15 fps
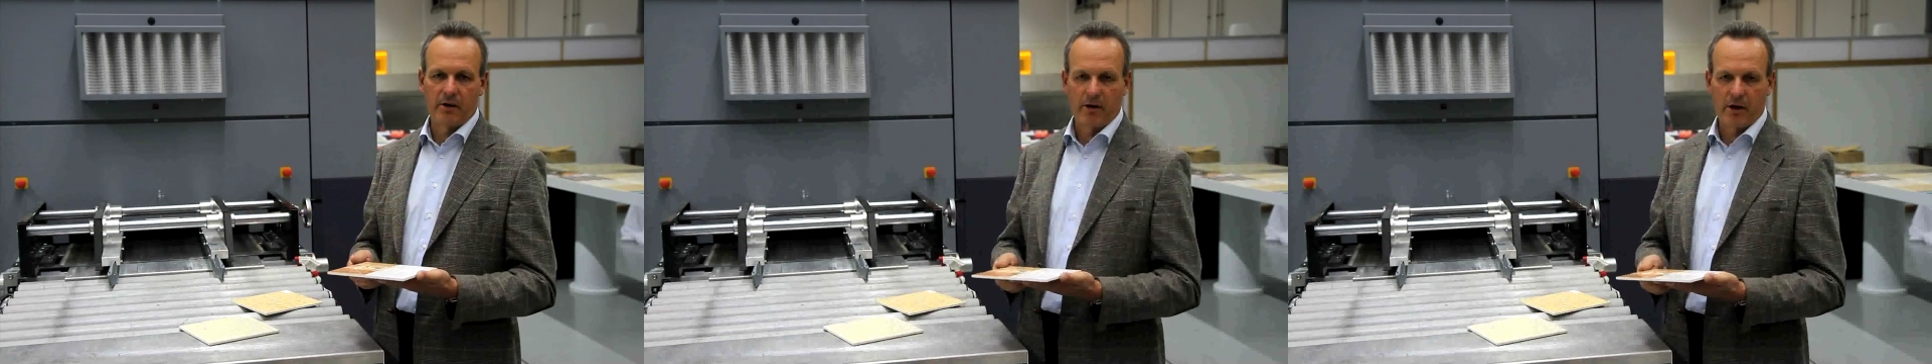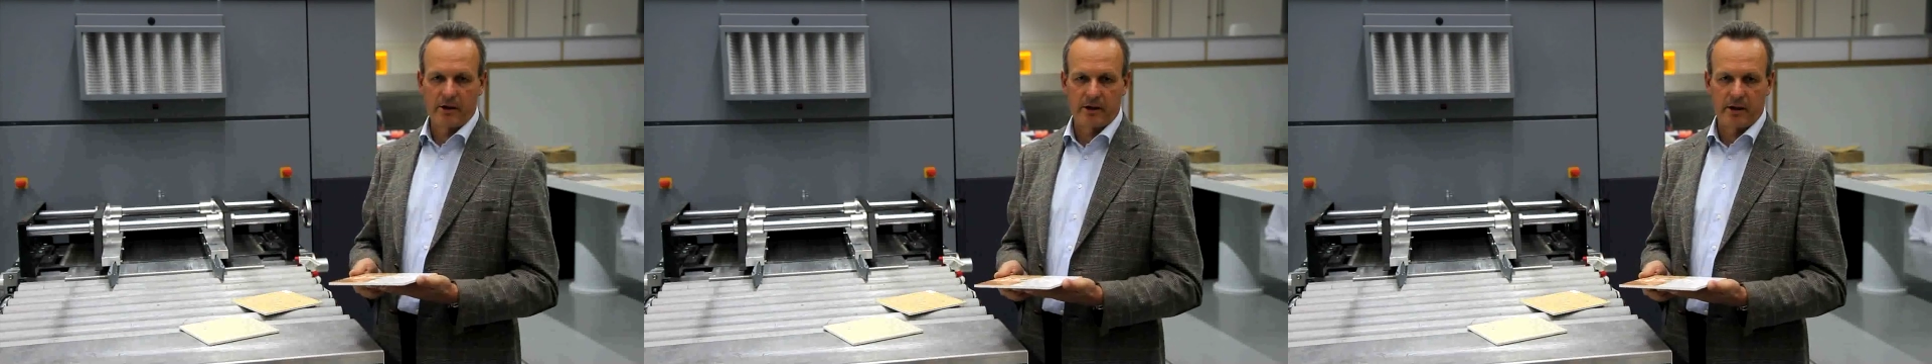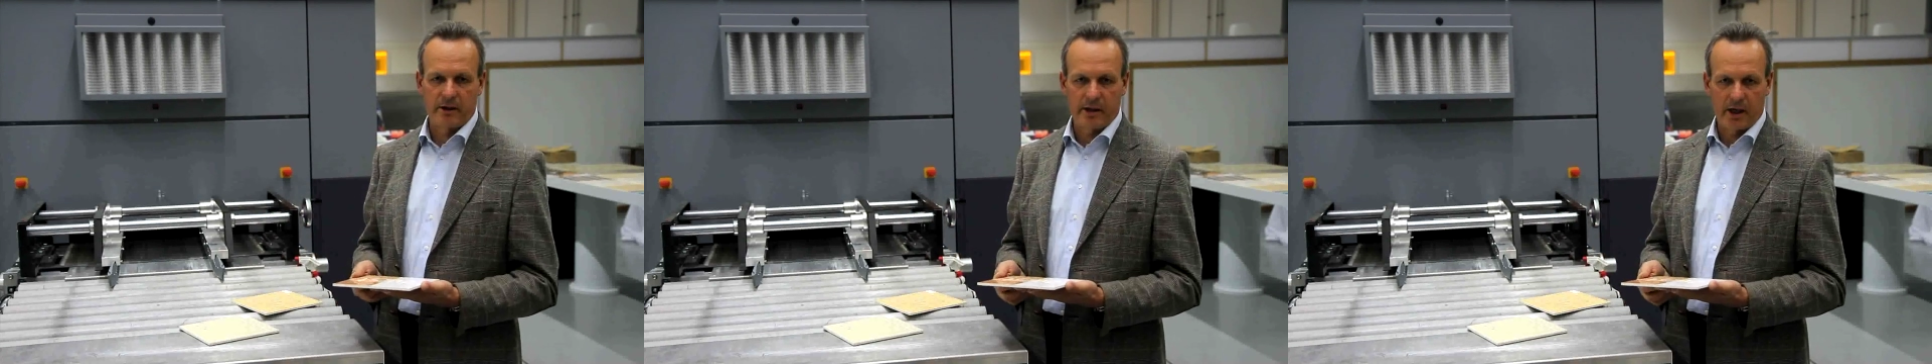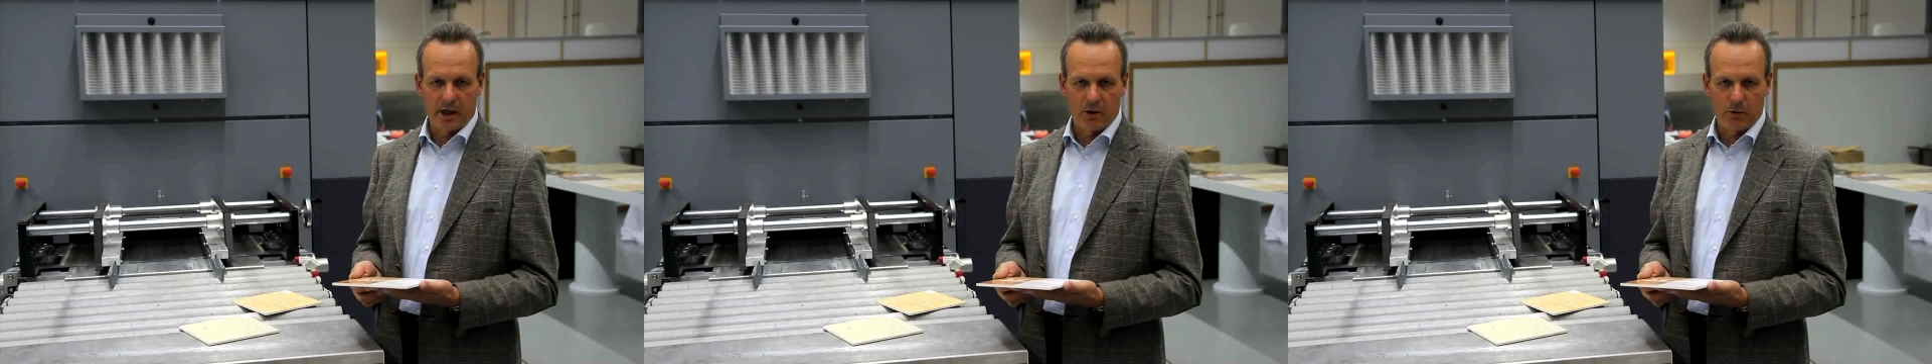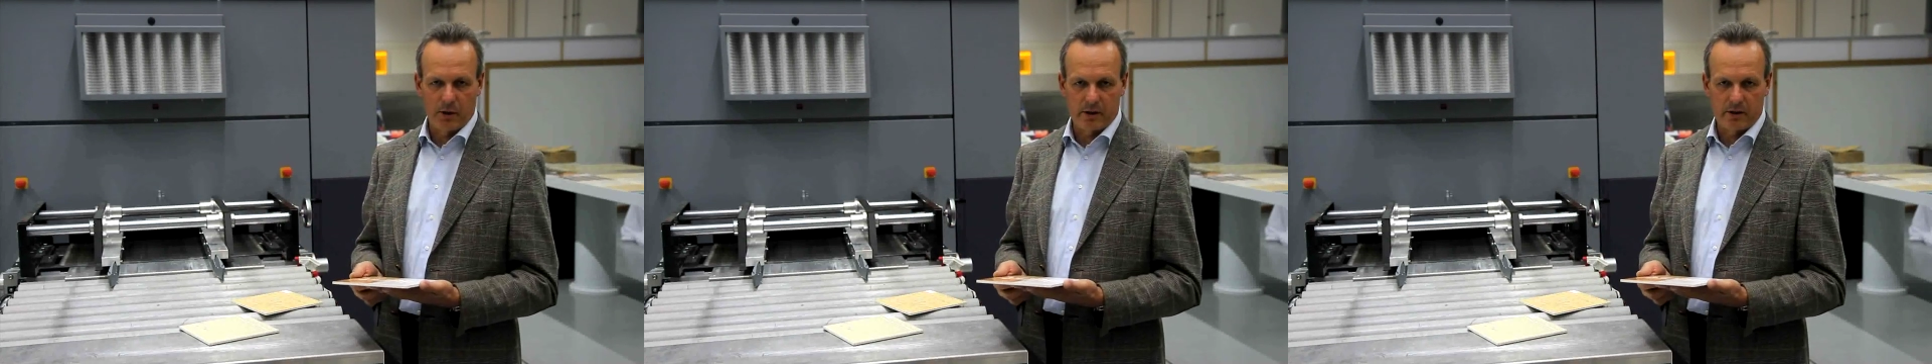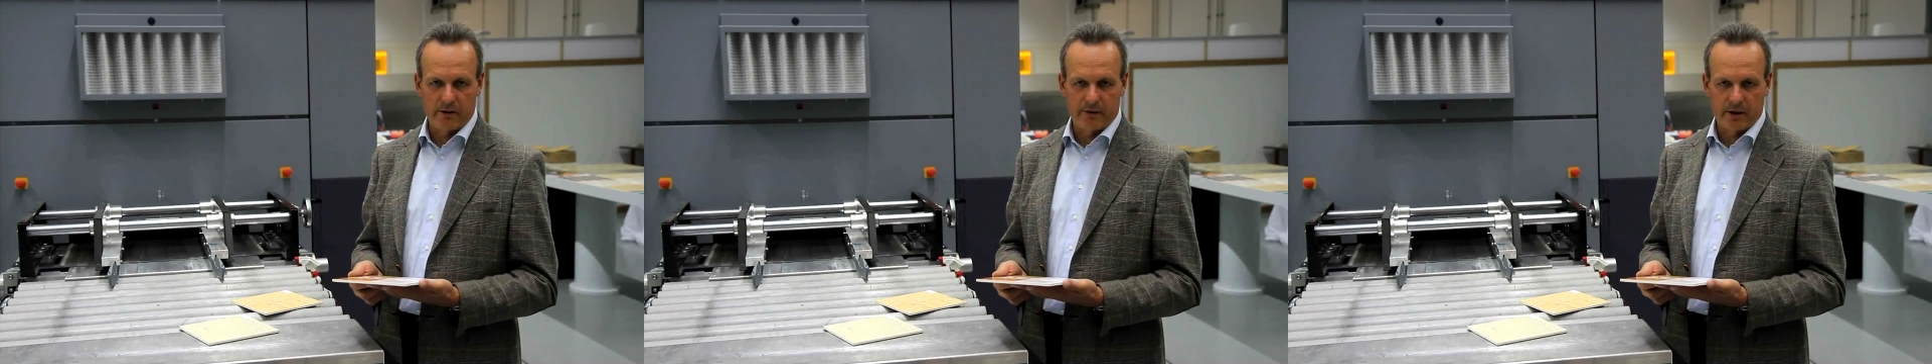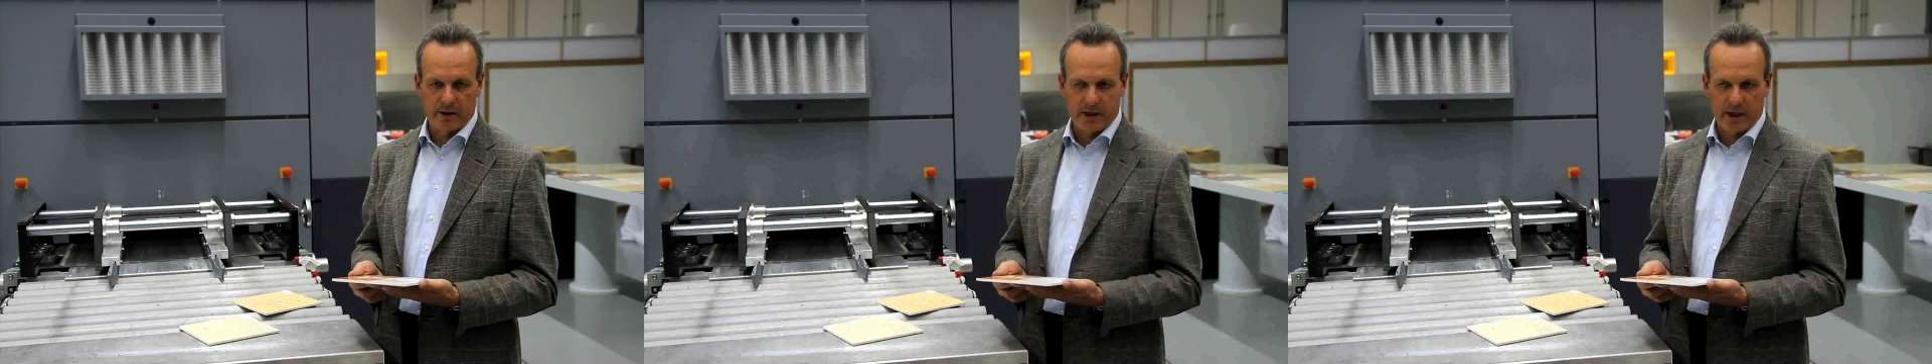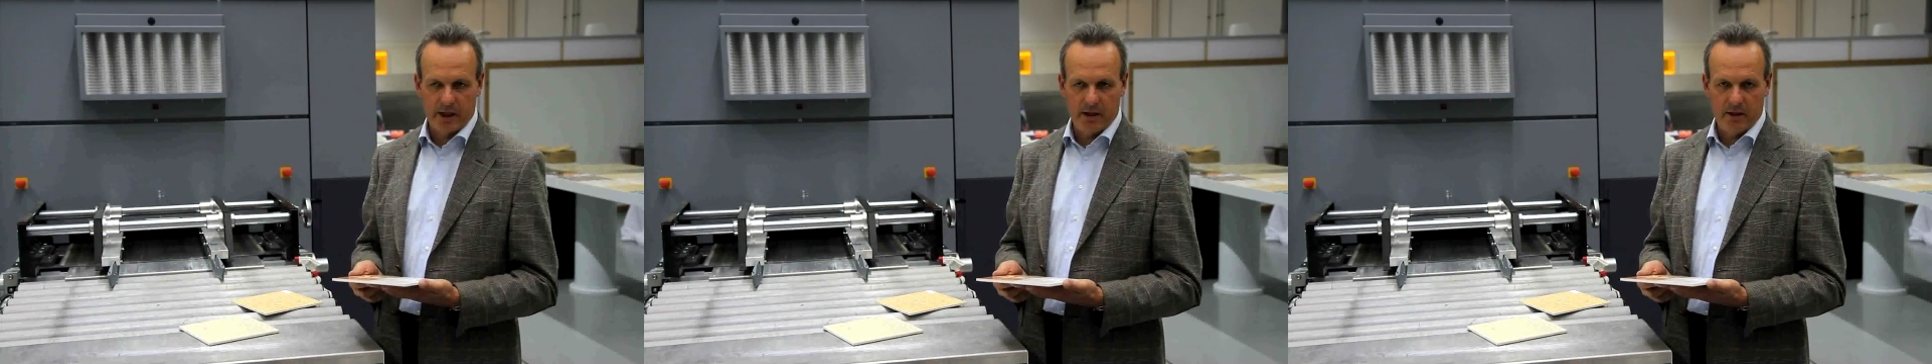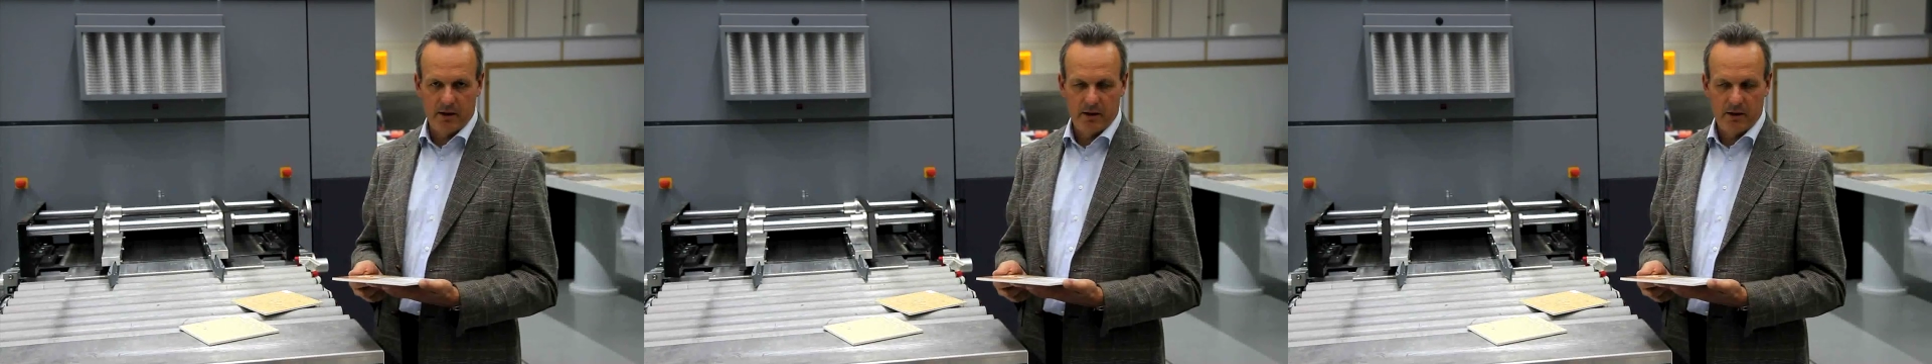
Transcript: across the entire width of the tile,